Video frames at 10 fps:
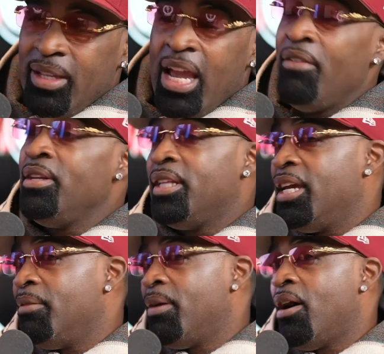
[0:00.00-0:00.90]

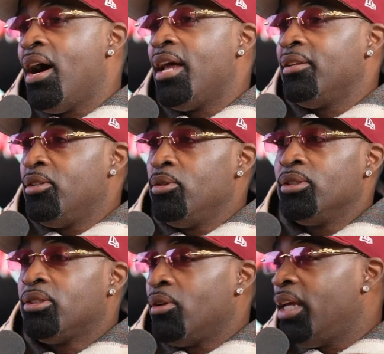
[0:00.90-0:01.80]
everything about how to do it.
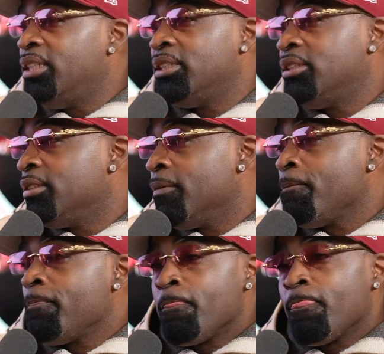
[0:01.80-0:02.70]
So
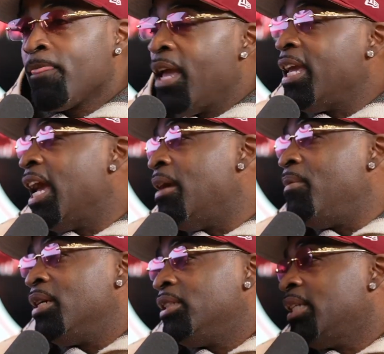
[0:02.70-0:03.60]
they gave
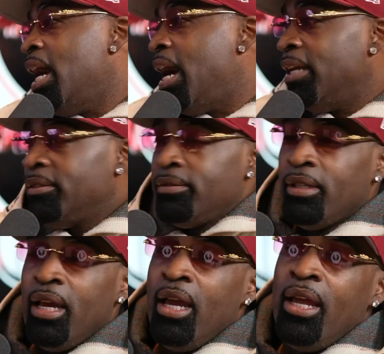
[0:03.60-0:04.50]
me a shot.
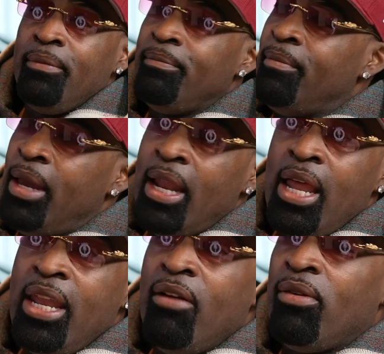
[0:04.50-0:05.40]
And, man, I
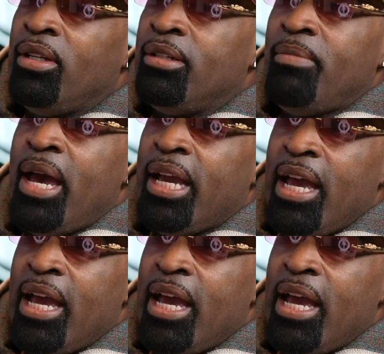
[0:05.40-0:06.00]
never looked back